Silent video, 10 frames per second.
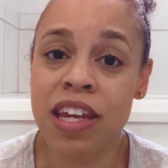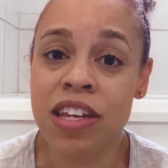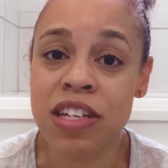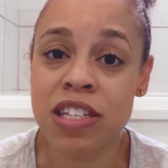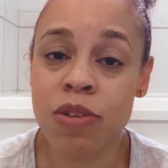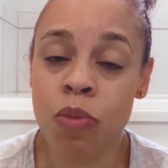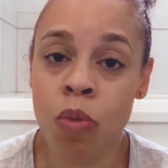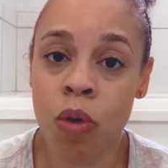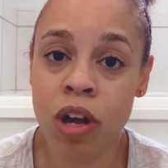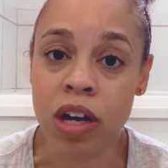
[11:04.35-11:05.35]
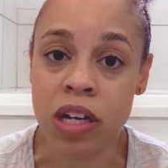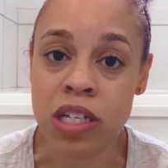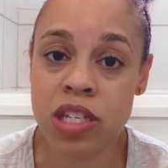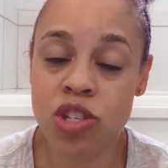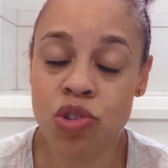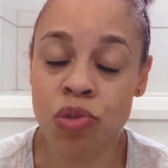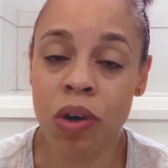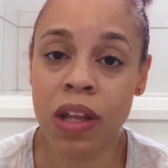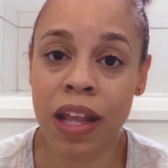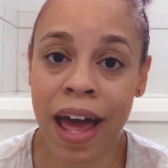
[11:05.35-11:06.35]
doesn't want us to
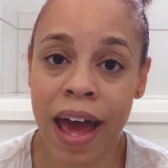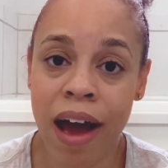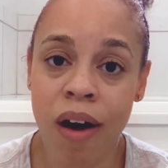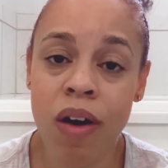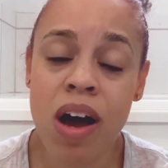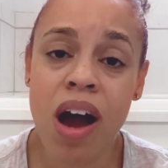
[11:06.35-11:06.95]
allow